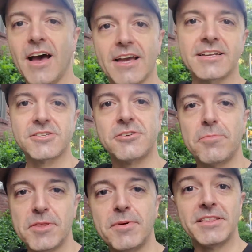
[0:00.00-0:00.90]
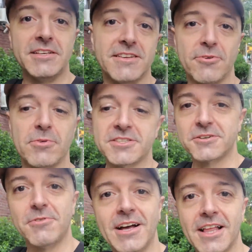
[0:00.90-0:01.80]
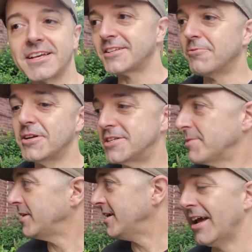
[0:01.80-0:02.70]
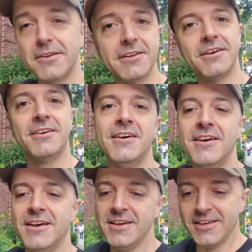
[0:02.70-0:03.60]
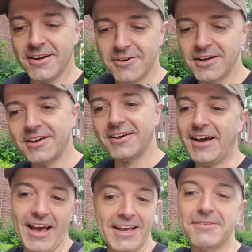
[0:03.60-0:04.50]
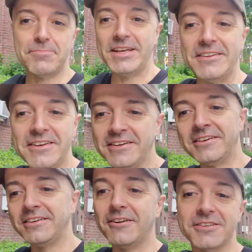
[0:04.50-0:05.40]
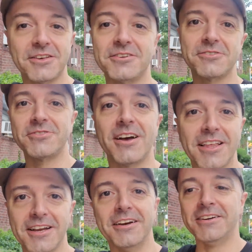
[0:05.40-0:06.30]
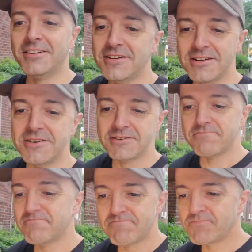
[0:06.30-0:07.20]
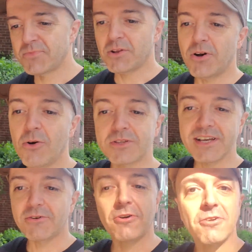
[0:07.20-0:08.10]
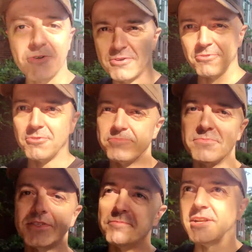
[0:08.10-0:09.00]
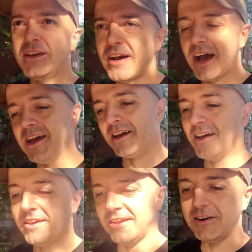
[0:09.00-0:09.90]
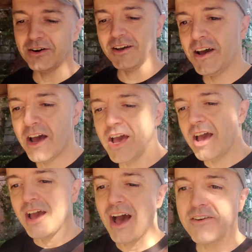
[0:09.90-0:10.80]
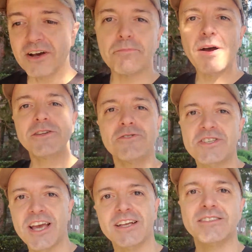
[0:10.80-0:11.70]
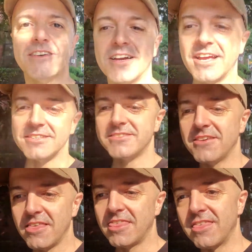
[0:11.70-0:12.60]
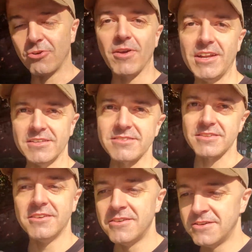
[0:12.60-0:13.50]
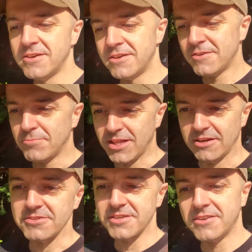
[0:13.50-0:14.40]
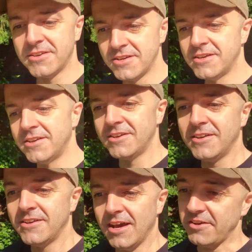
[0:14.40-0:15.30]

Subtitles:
get to show up in the big leagues every once in a while. I get to go on Jeopardy, and I can beat, as long as there's not like a Hightower or somebody. I've got a puncher's chance against the greatest players. I've